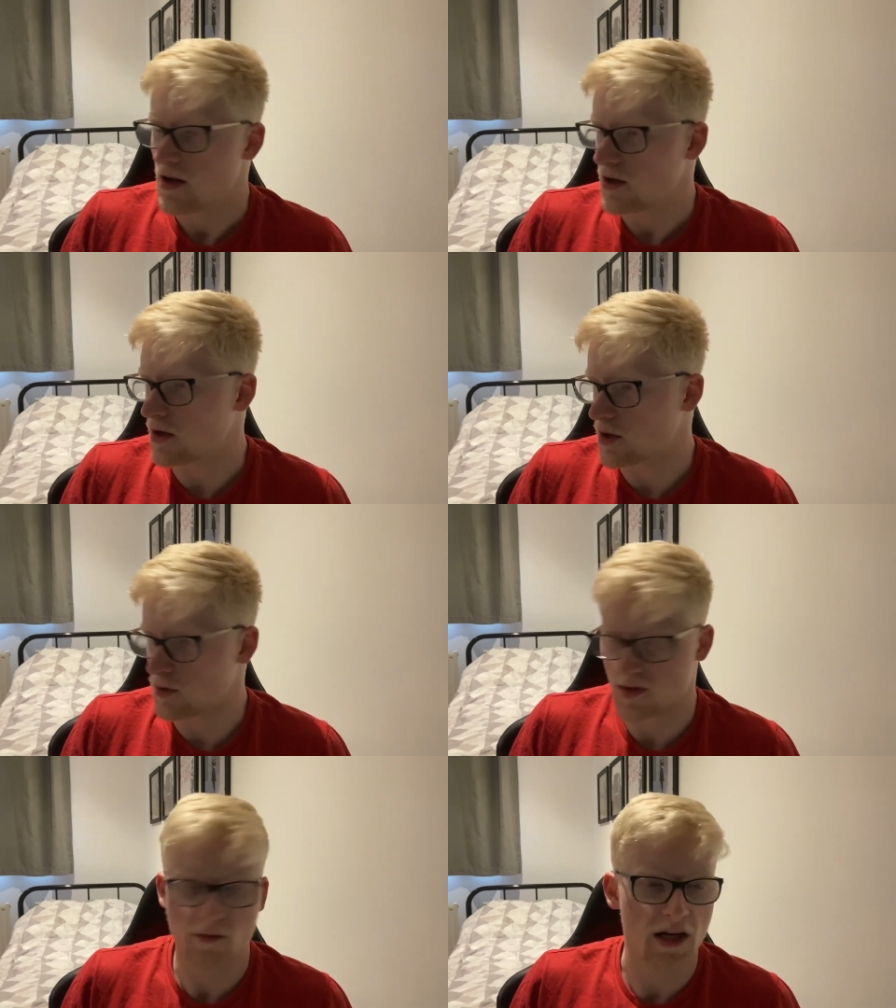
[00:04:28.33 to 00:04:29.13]
You know, there
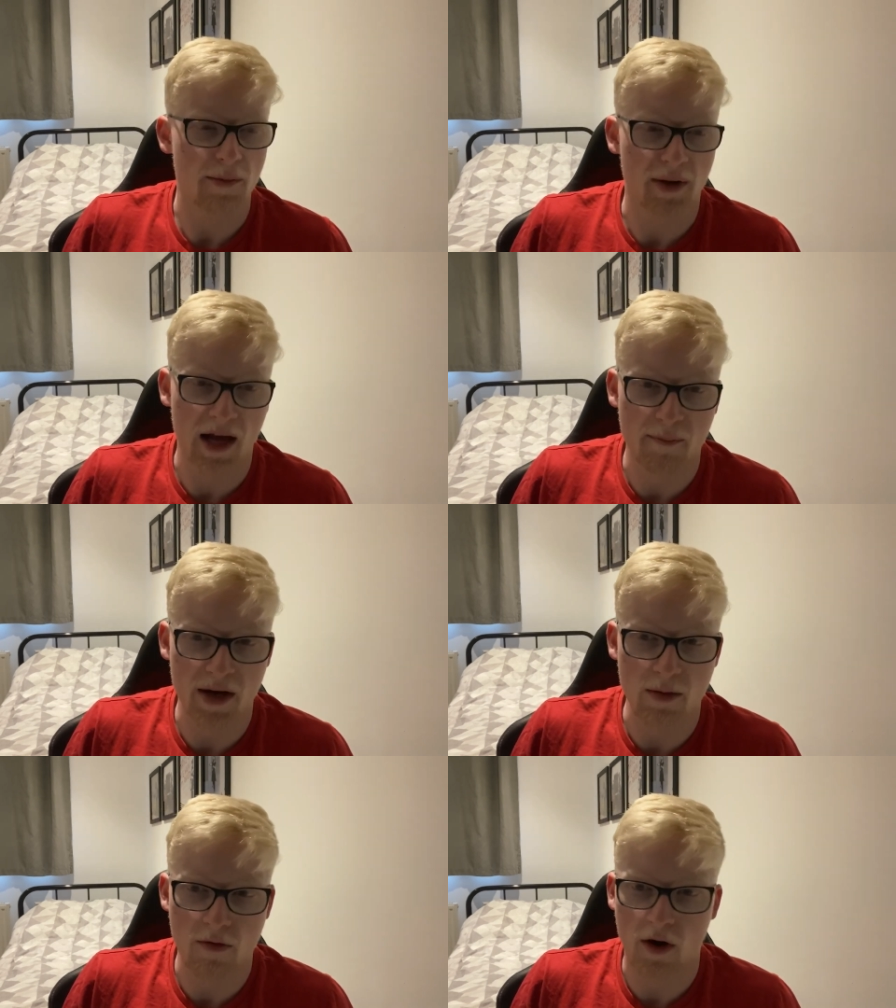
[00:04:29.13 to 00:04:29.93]
wasn't really a plan
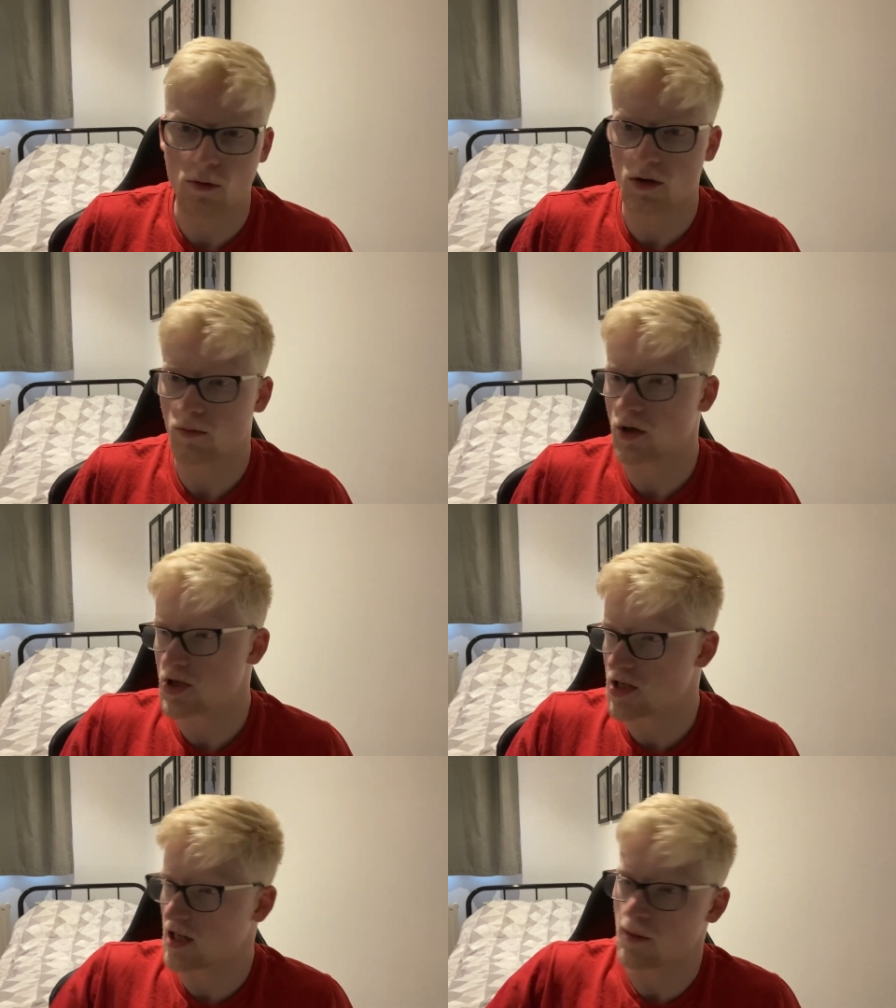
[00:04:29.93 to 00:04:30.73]
B with Holden. We
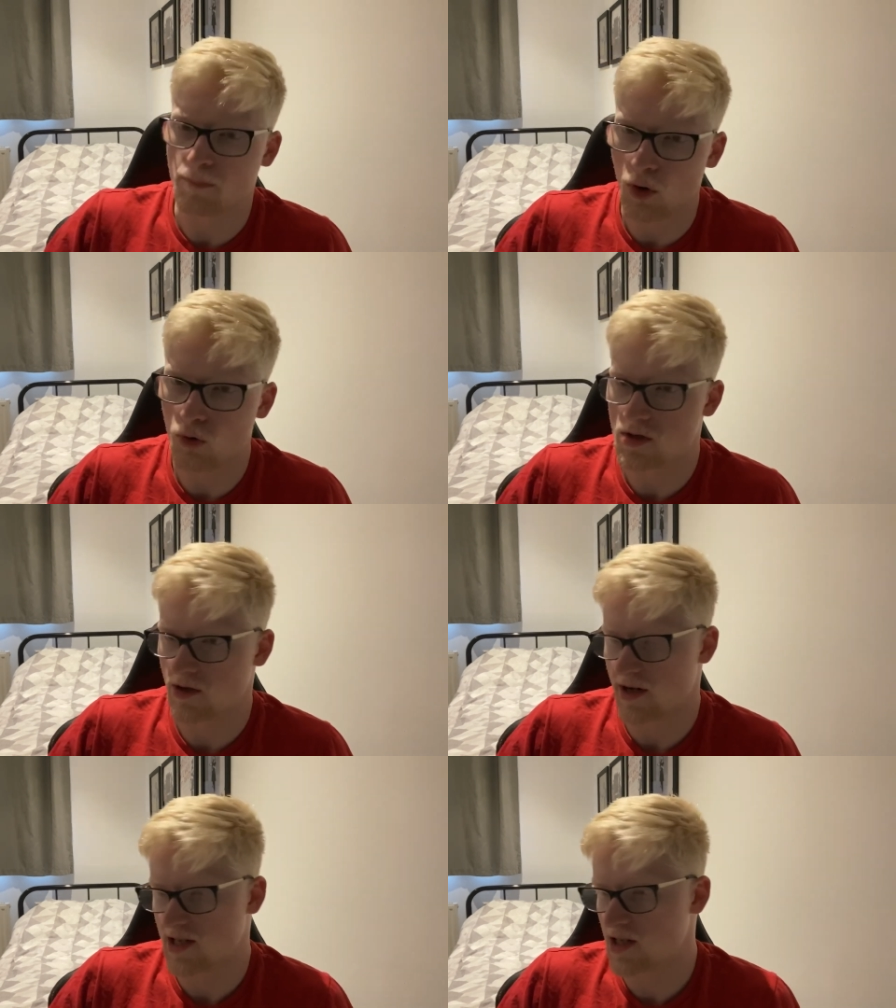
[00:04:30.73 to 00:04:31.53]
just get the ball
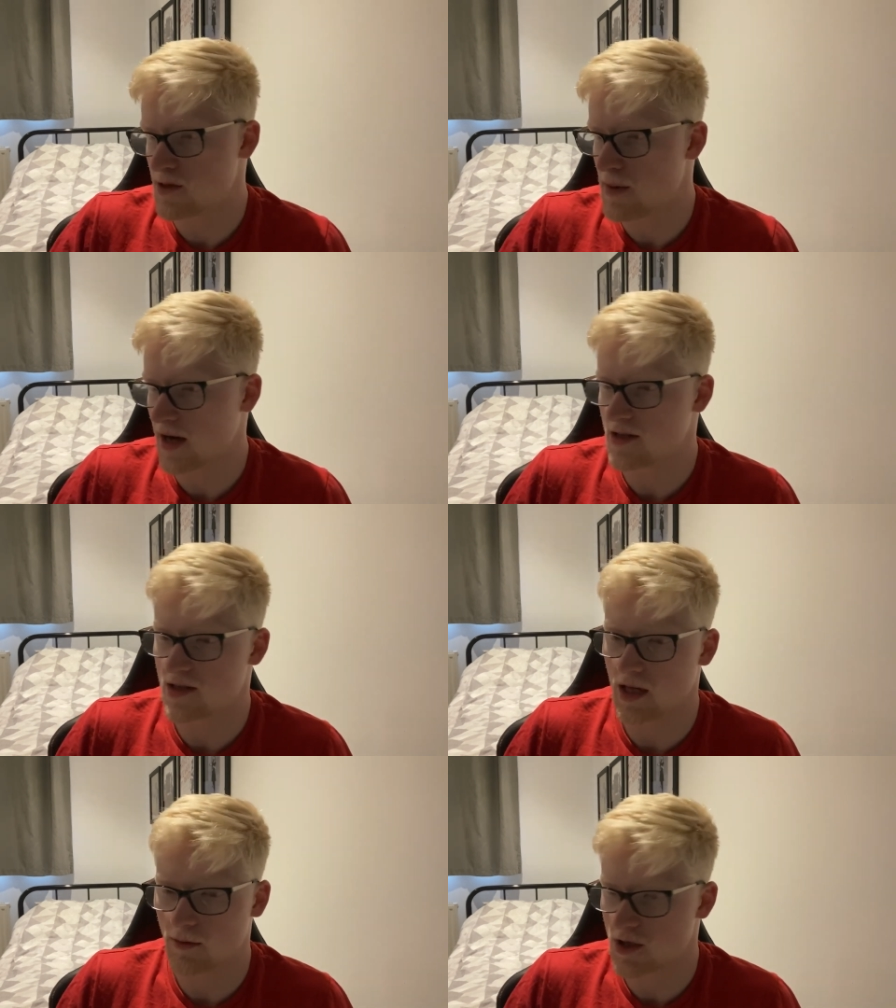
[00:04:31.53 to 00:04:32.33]
to our centre backs
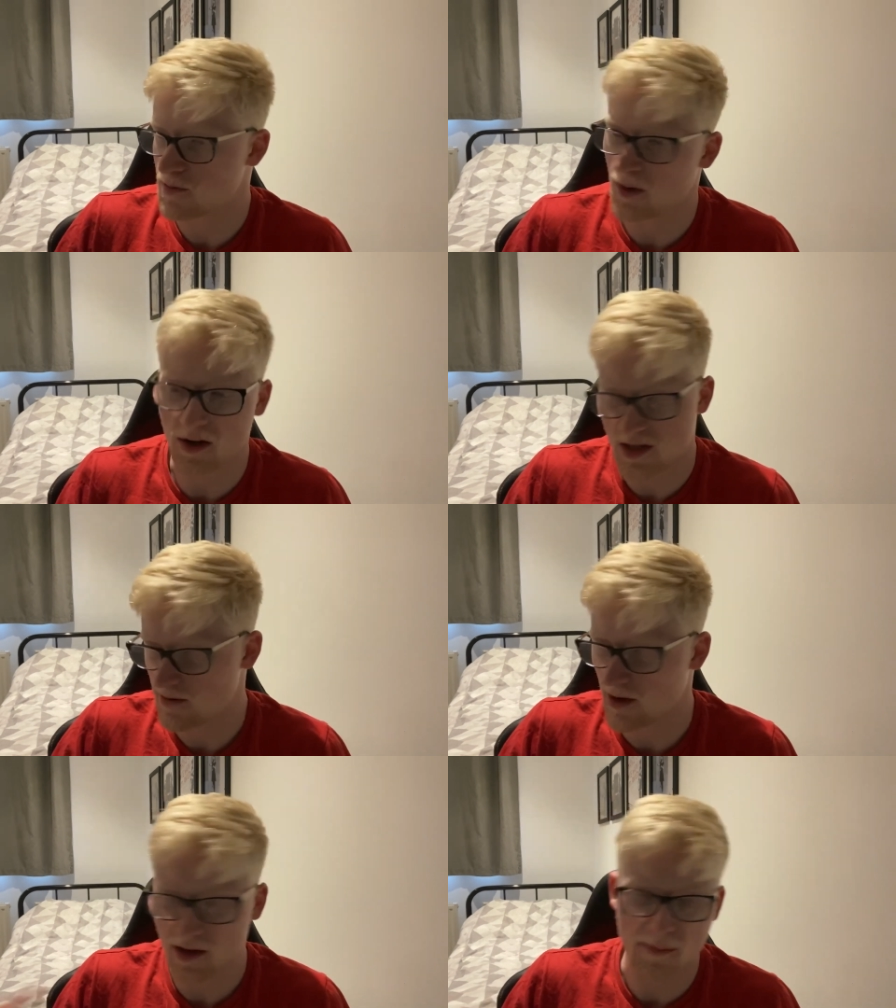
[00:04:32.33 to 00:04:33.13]
and they would just pass
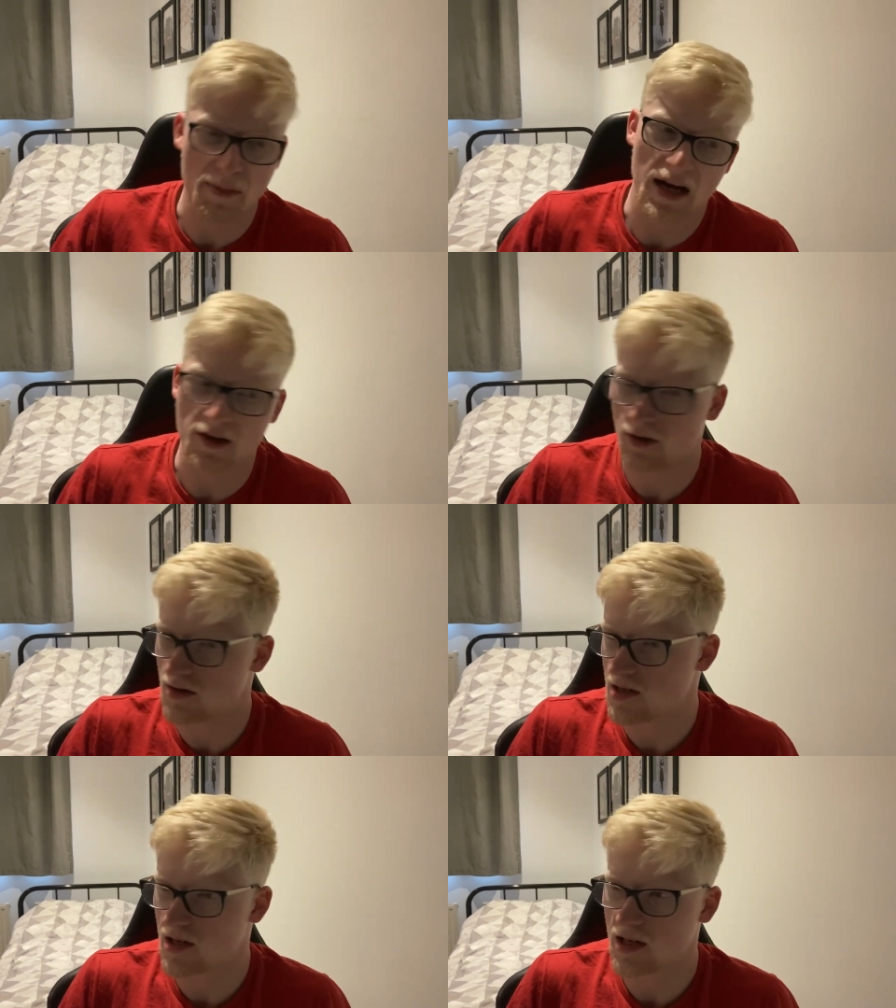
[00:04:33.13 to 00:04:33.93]
it around the back
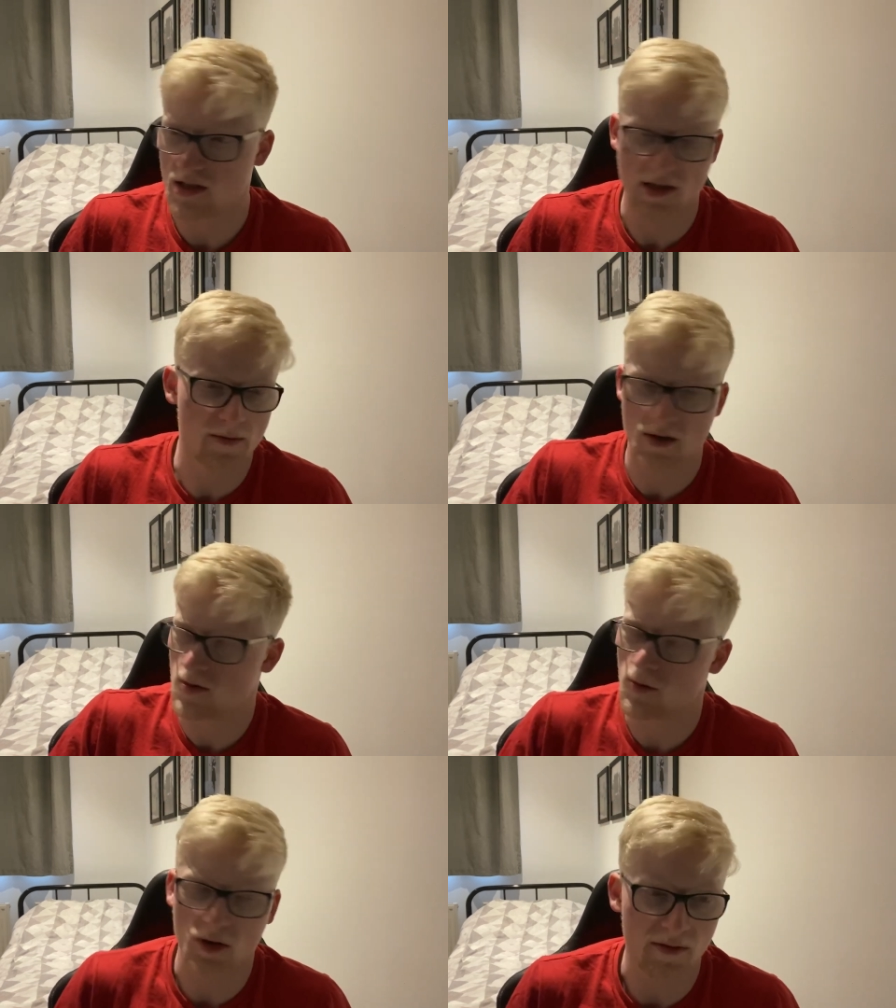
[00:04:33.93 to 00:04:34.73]
constantly. And
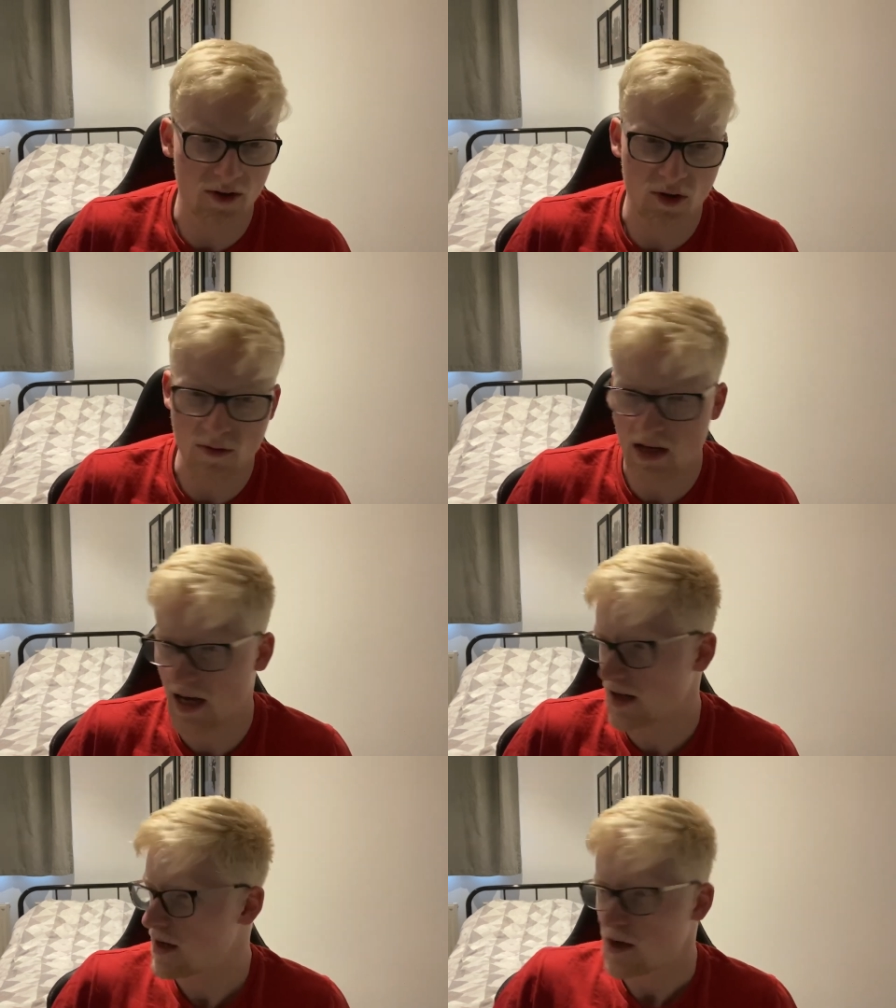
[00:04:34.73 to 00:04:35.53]
sometimes we couldn't even do
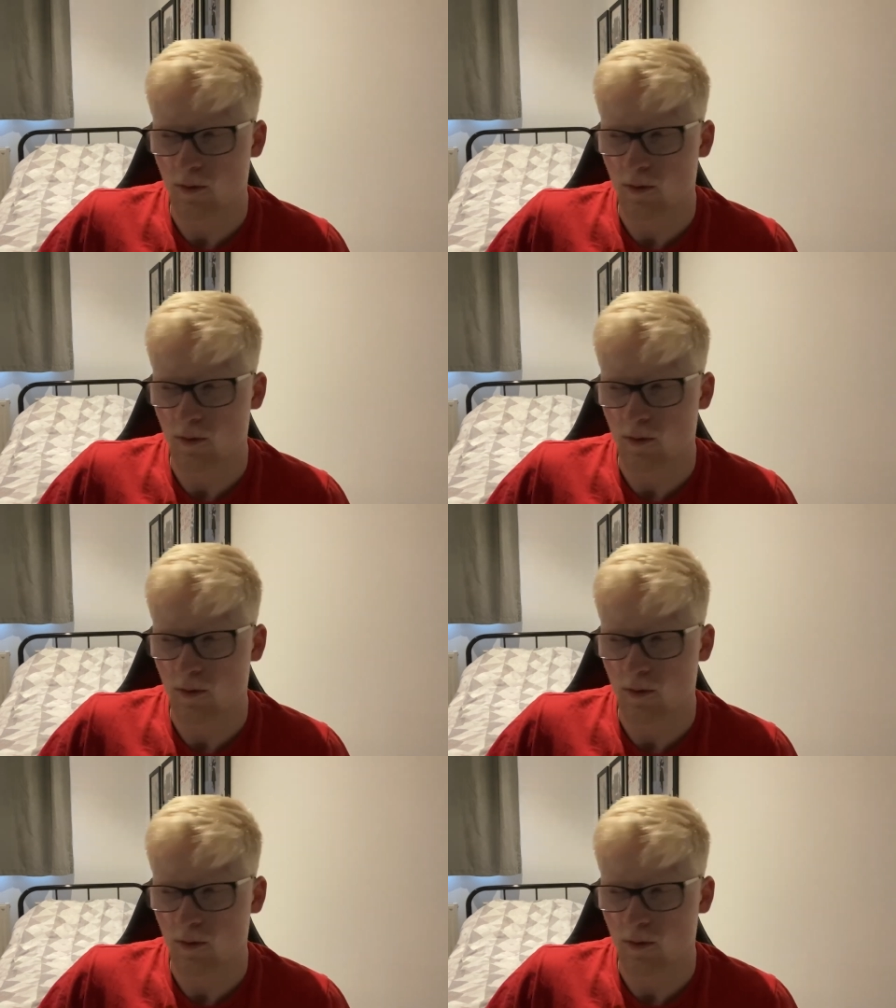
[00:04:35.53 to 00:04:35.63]
that.